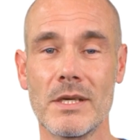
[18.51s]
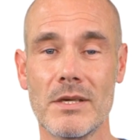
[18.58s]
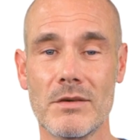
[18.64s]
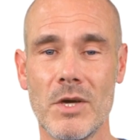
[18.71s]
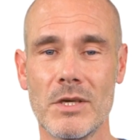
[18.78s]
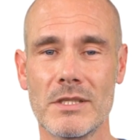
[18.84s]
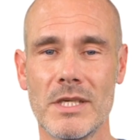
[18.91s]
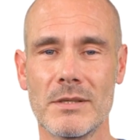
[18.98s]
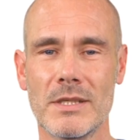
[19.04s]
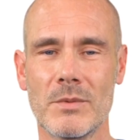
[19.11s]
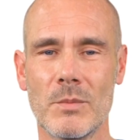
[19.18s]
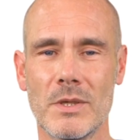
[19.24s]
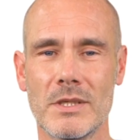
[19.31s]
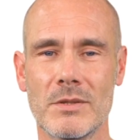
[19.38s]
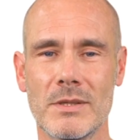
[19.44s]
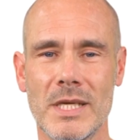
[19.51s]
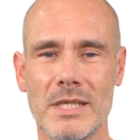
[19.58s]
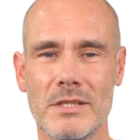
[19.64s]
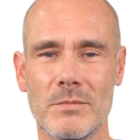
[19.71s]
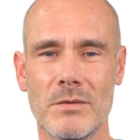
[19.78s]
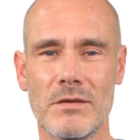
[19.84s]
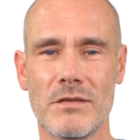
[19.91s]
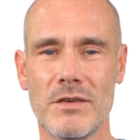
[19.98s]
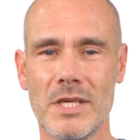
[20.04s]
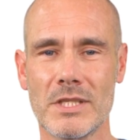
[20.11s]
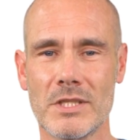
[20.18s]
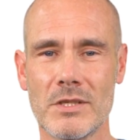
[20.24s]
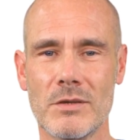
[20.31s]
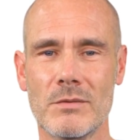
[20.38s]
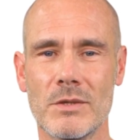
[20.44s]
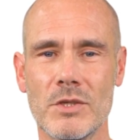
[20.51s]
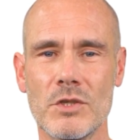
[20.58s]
not only will you get a refresher on the